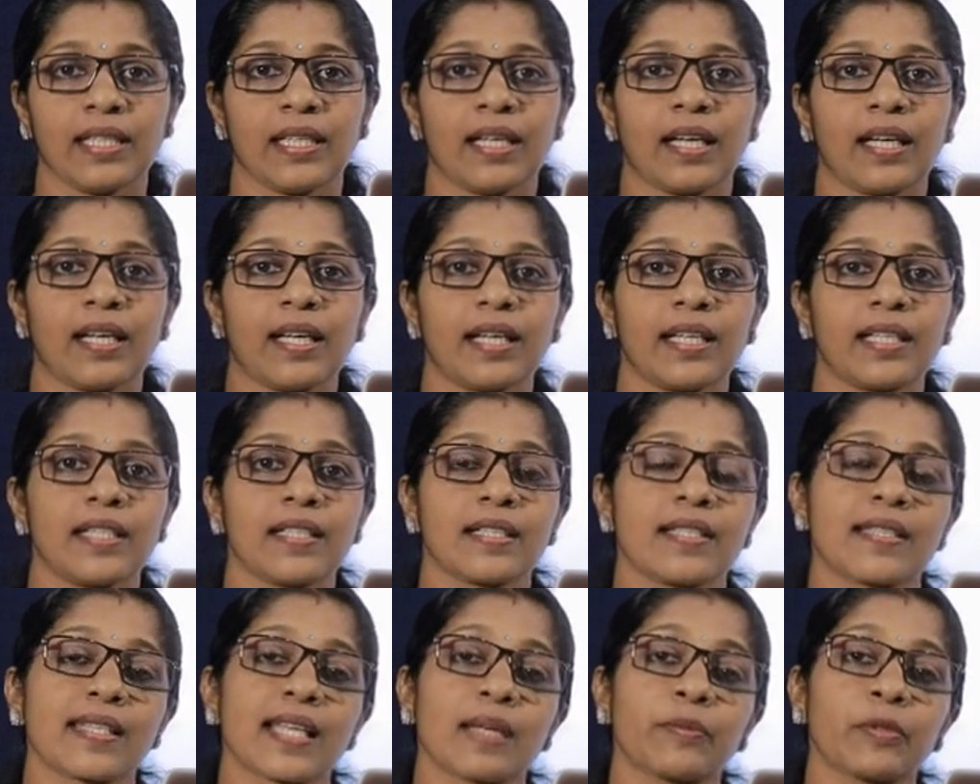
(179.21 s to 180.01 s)

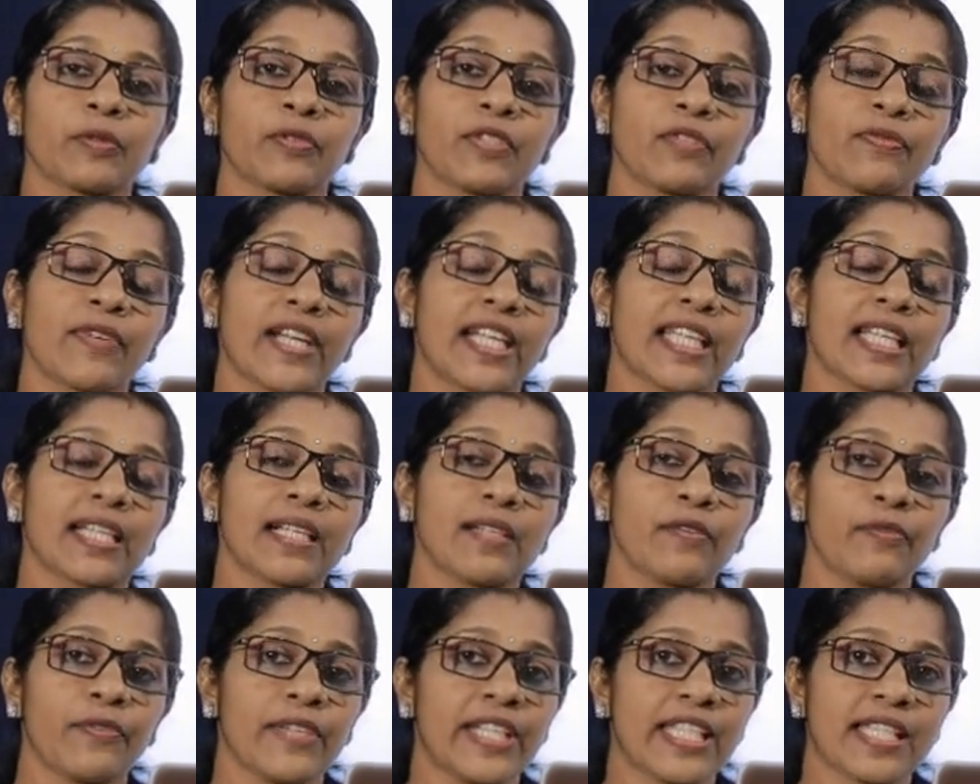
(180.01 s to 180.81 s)
And some of the
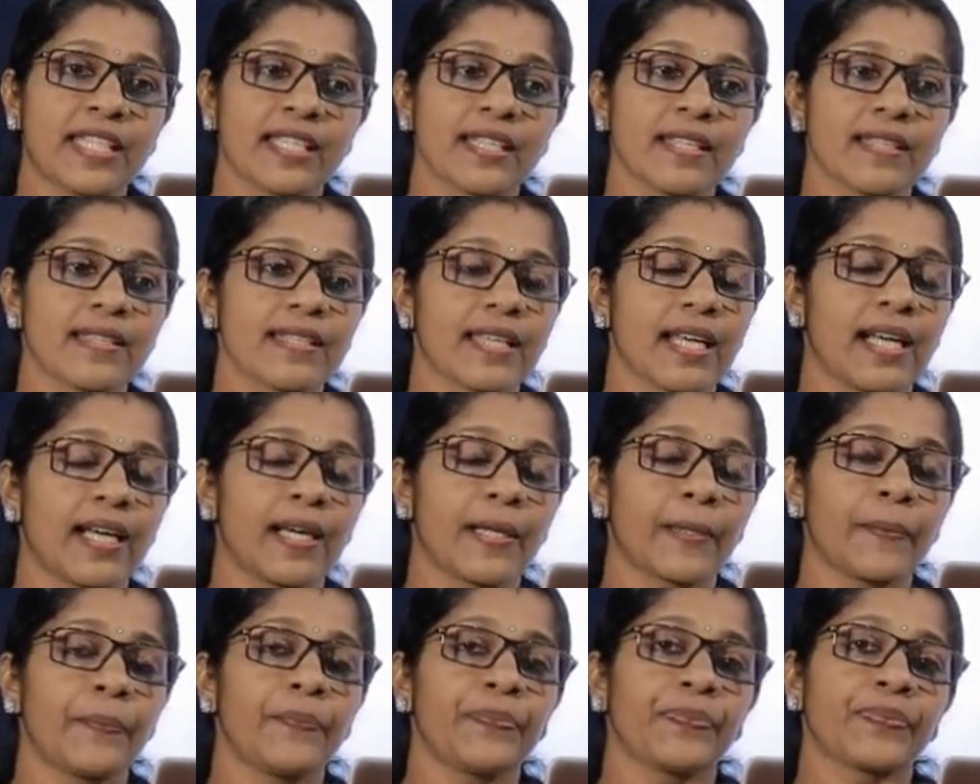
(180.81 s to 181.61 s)
federal features
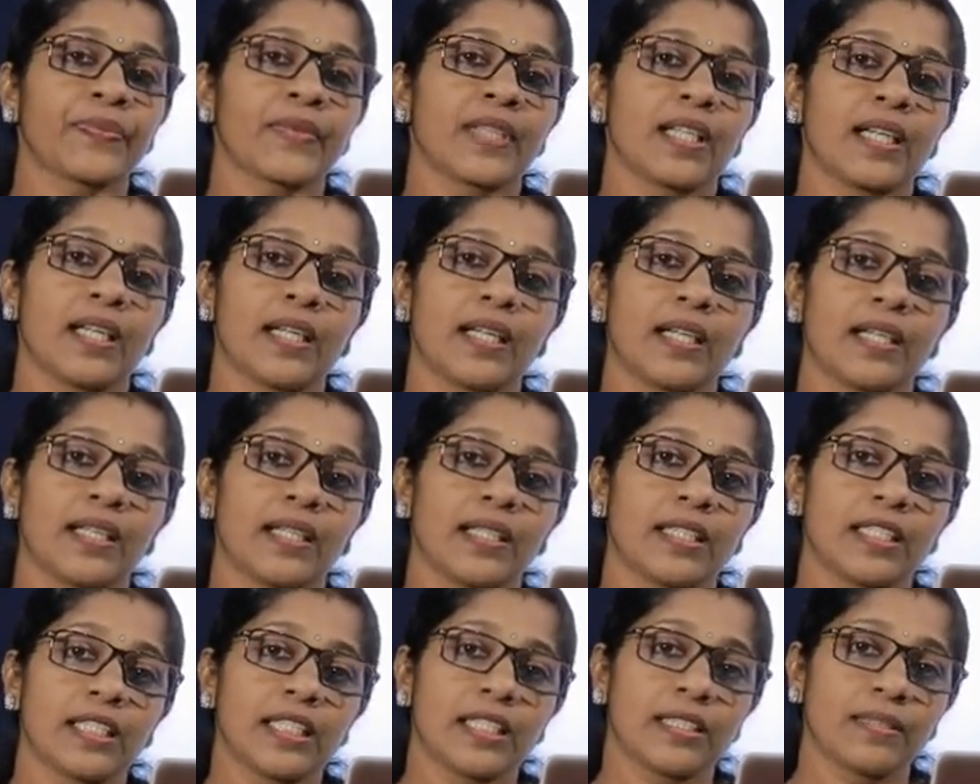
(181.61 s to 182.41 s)
are
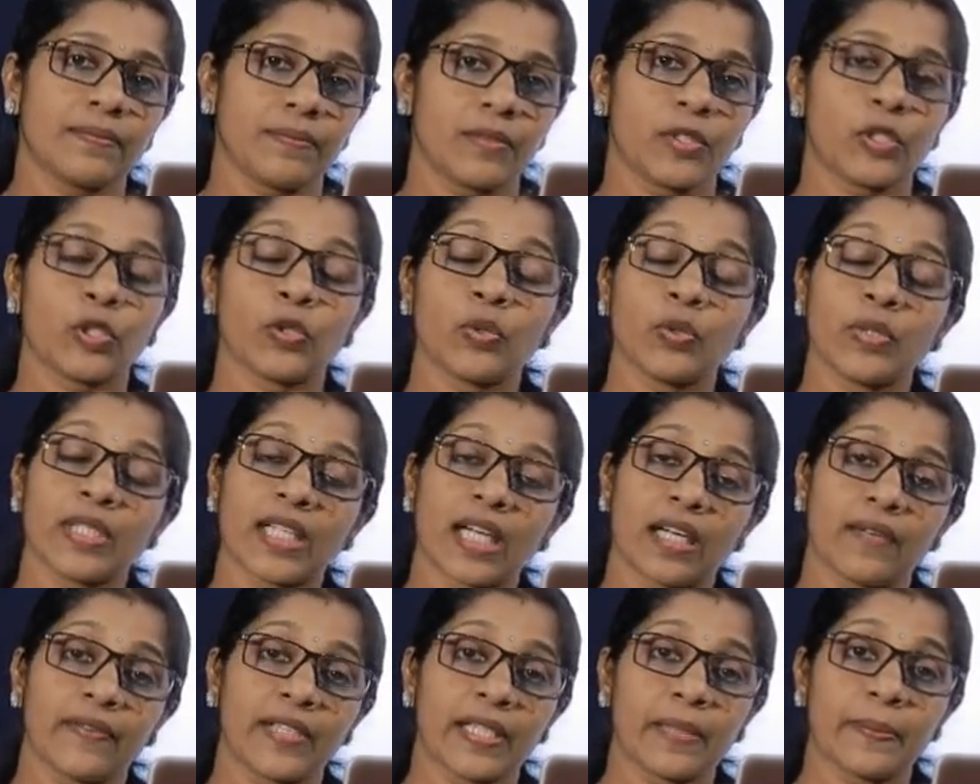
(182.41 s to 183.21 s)
two
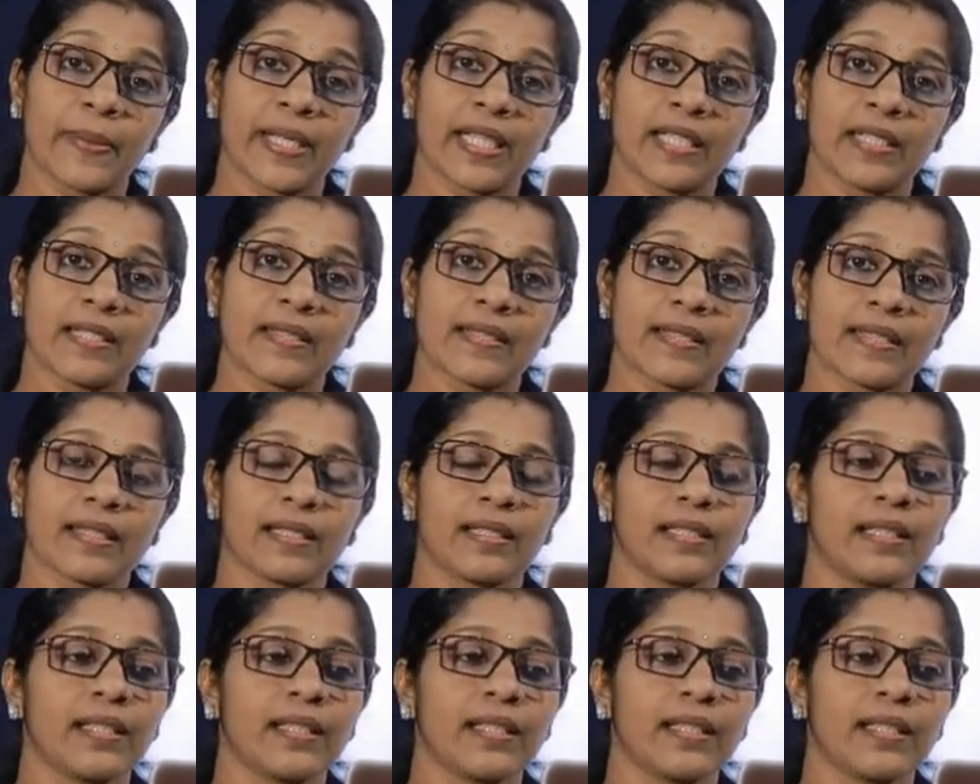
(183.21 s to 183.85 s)
governments,